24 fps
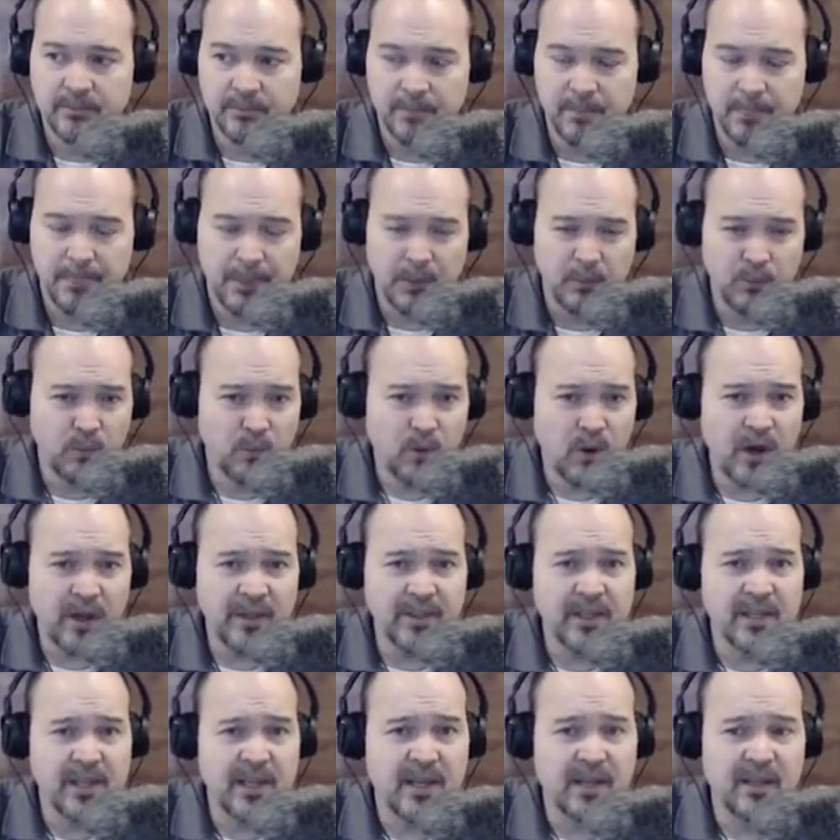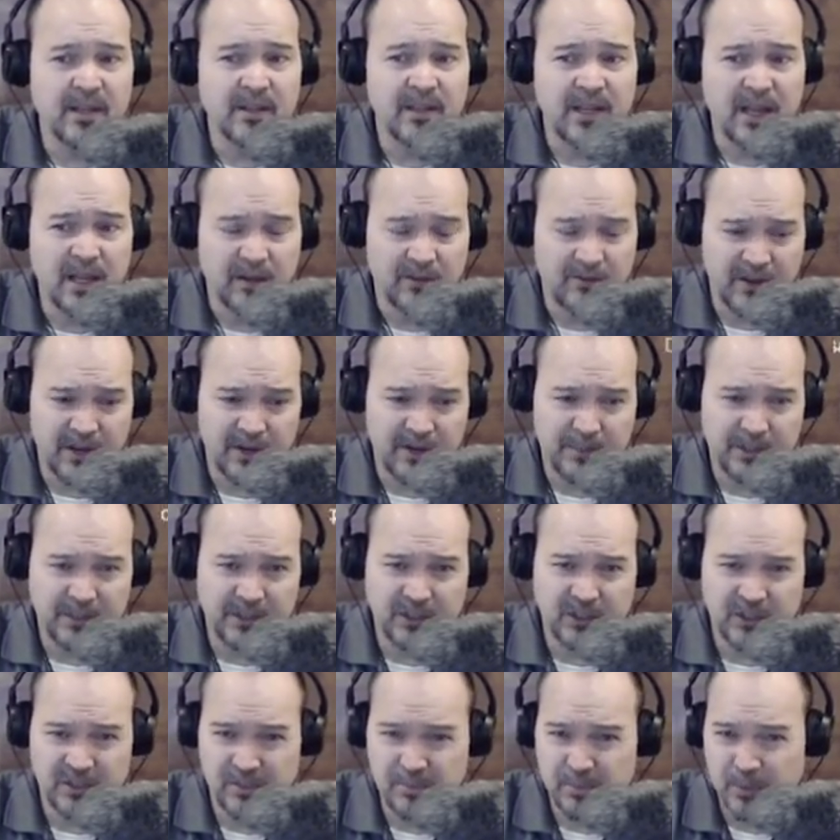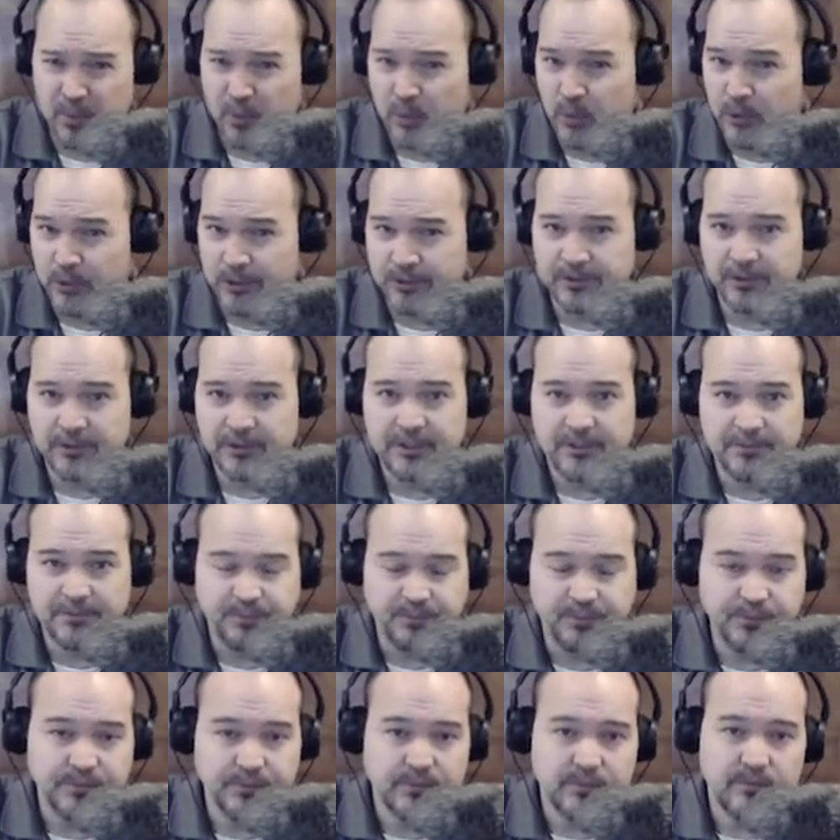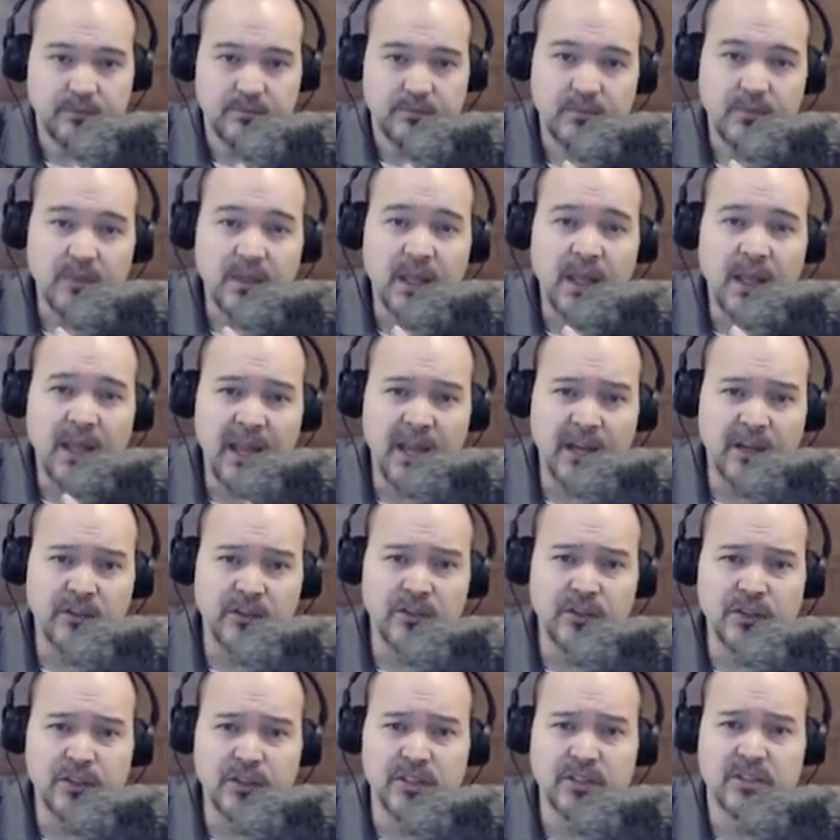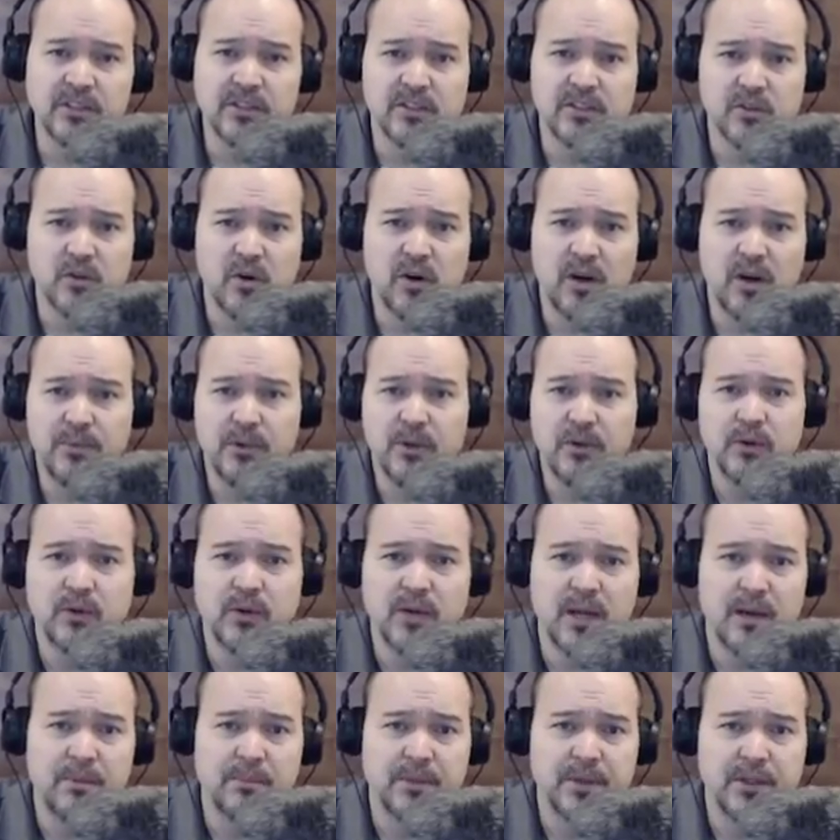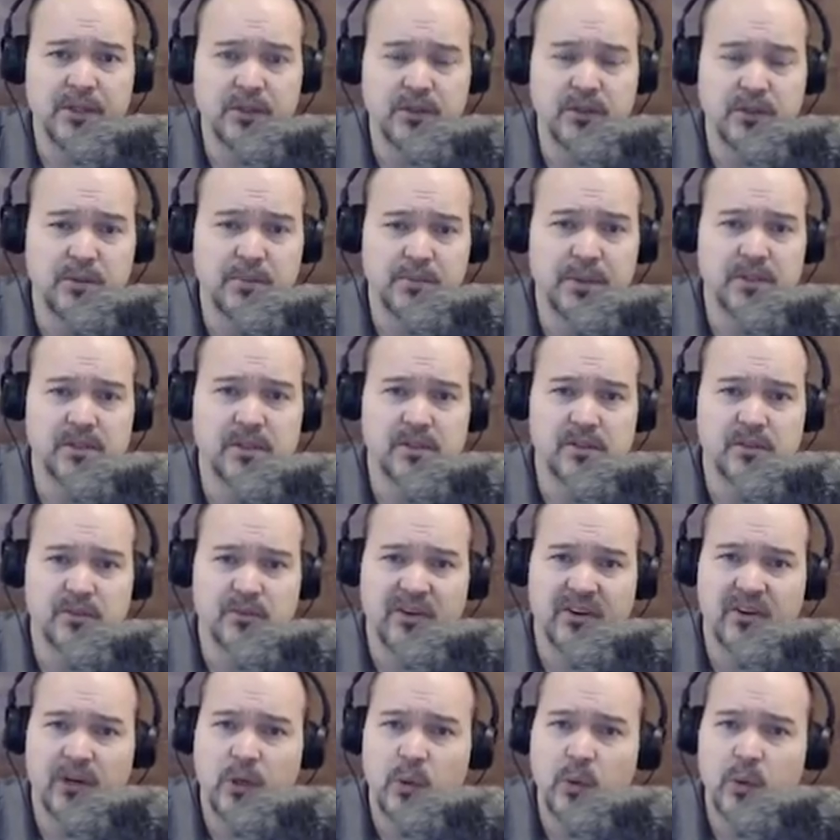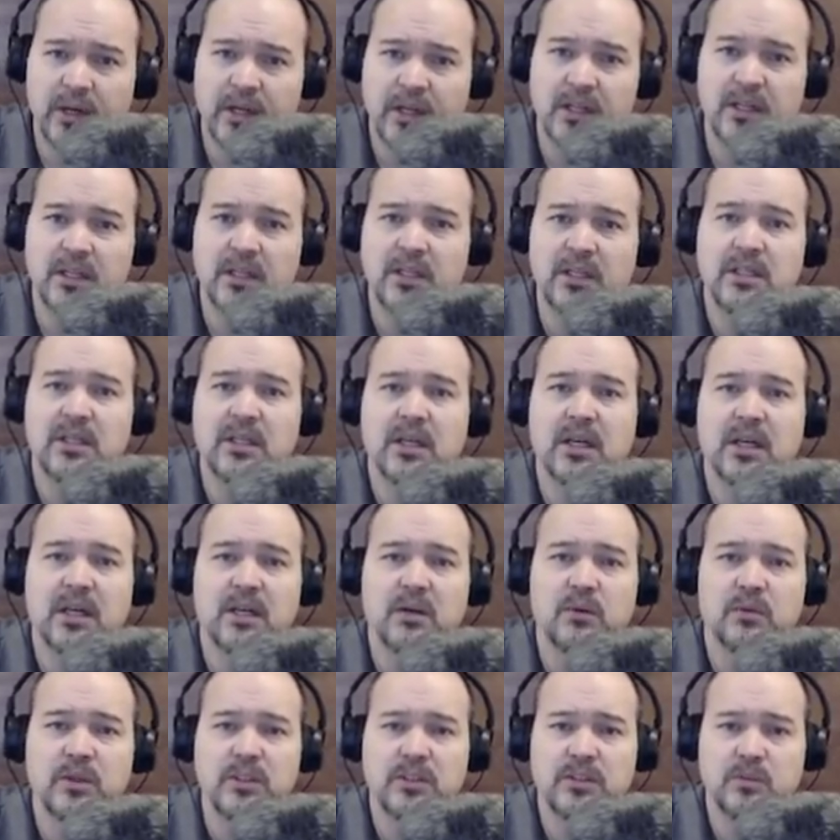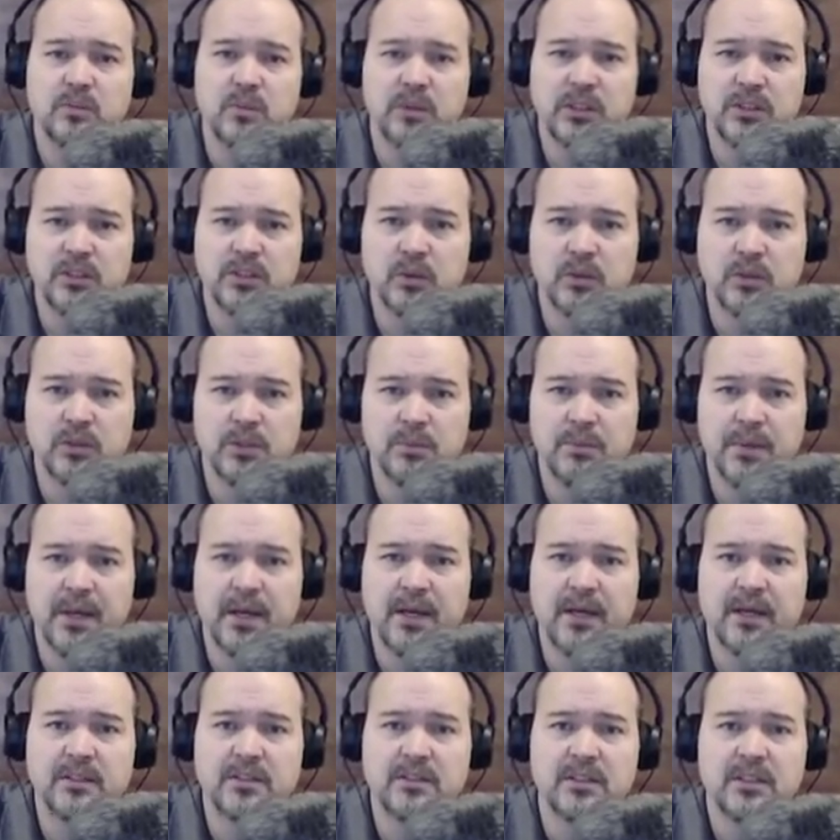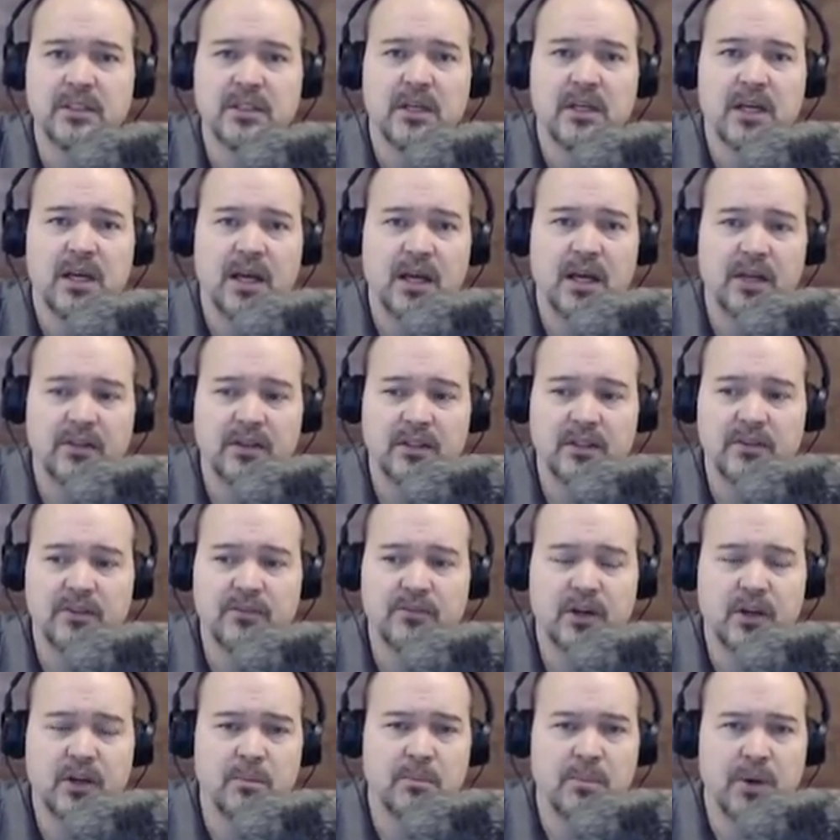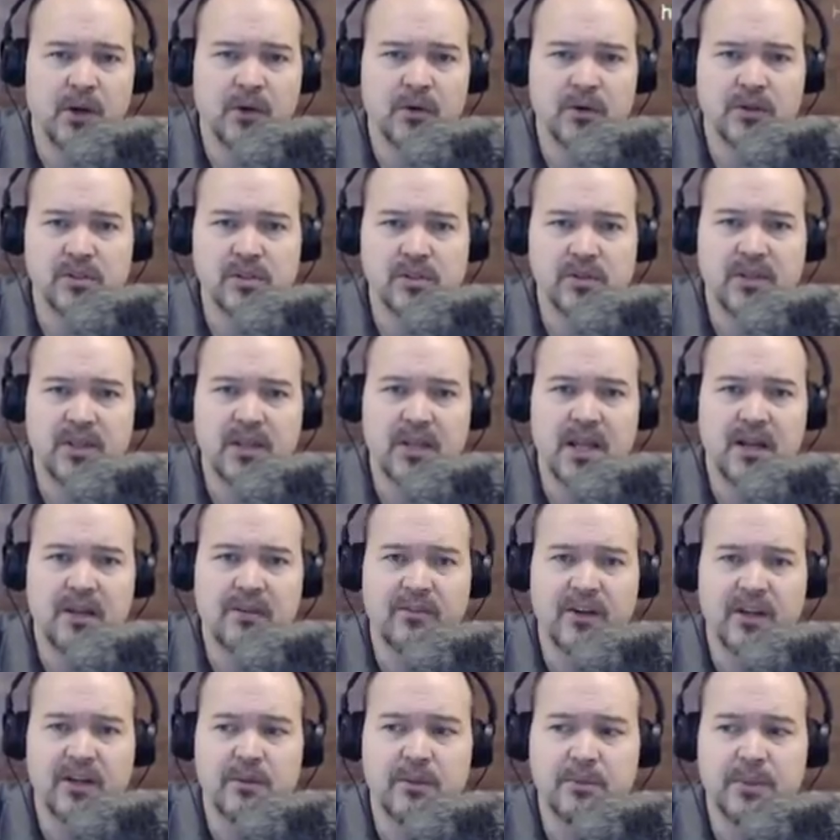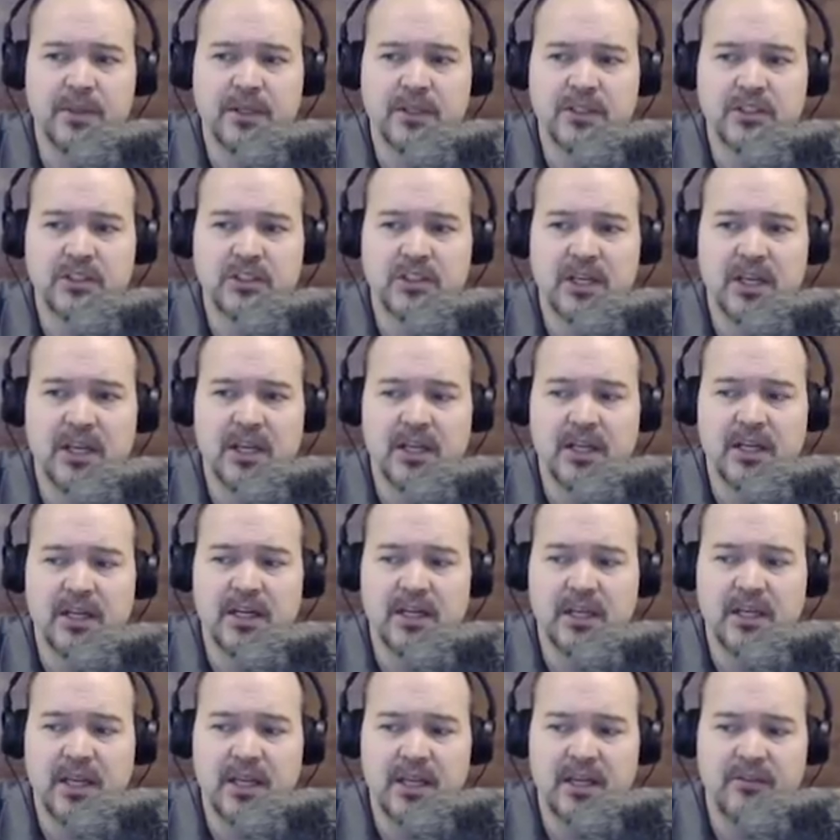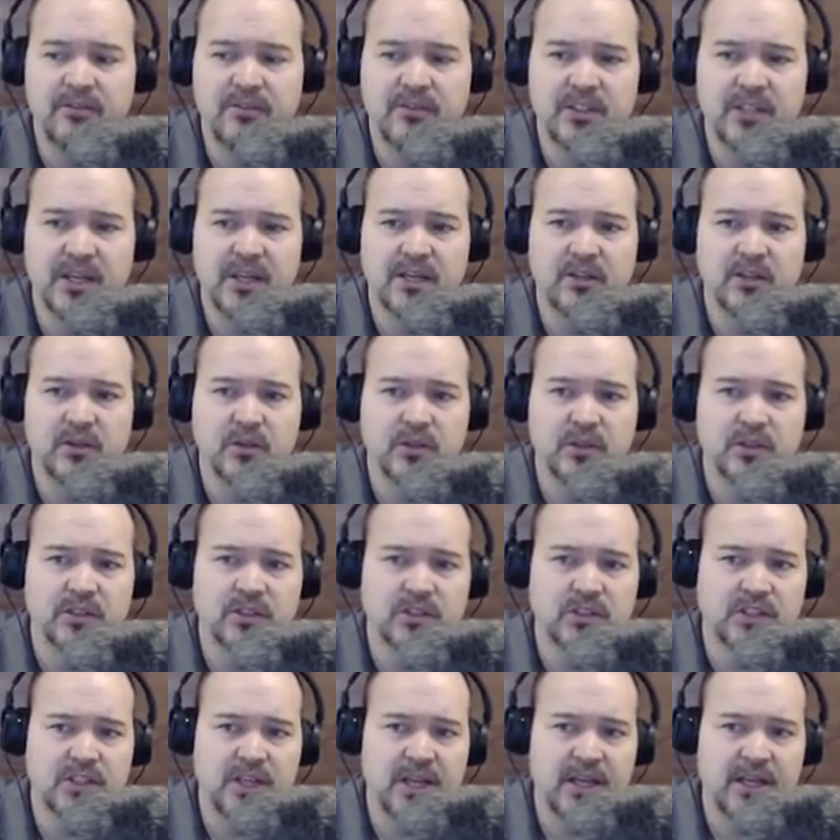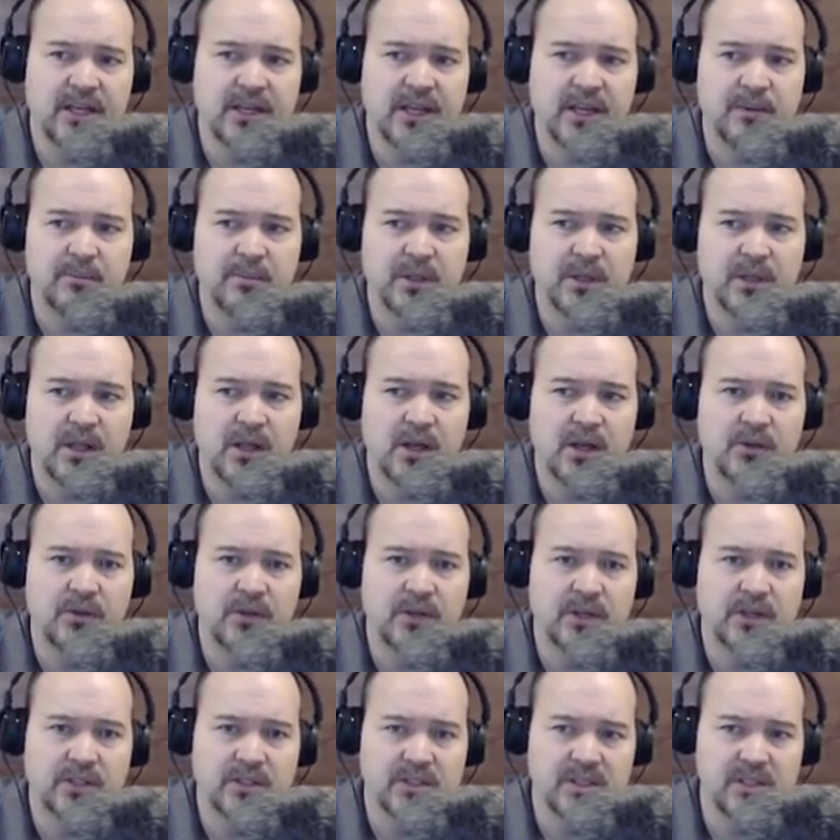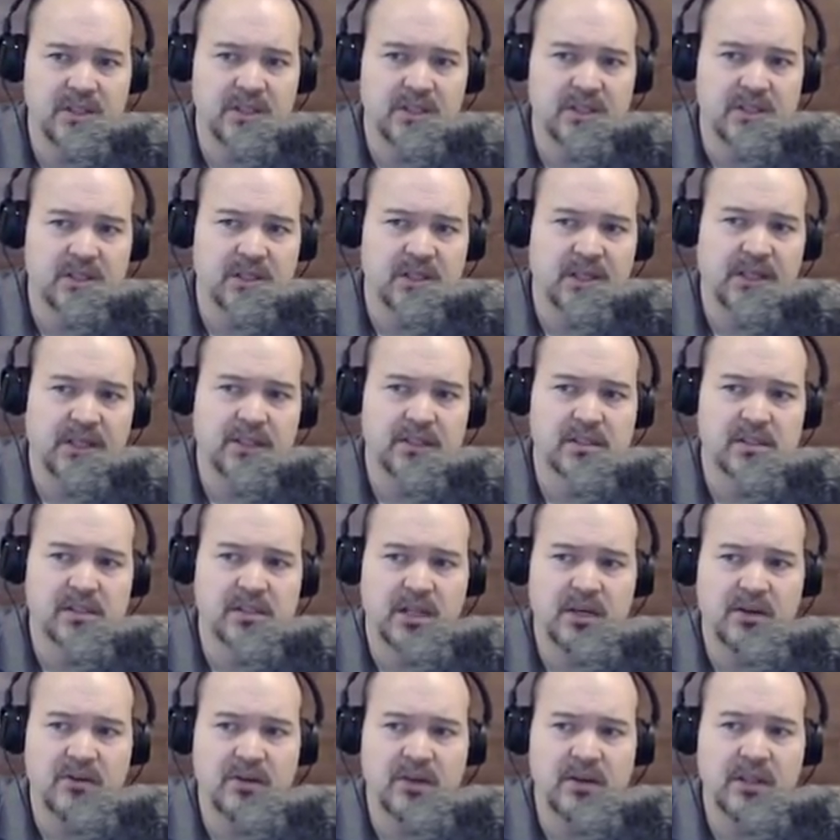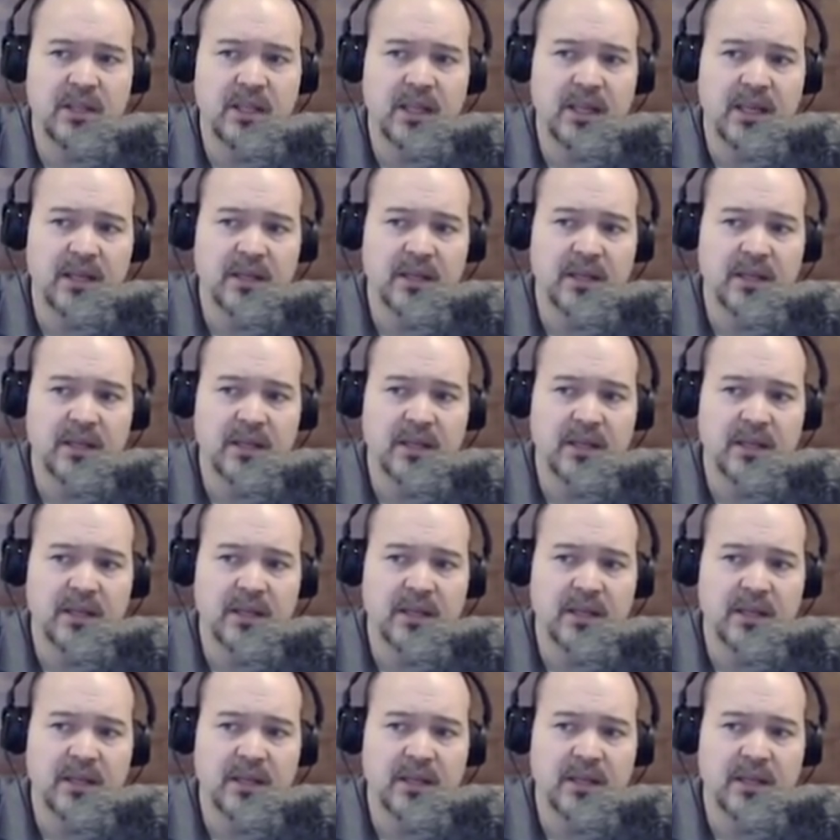why the elevator pitch is important, how you can describe your company or your business very quickly. We talked about the different components of the elevator pitch. And again, if you take a look at the share down below, you can see these links that are in there.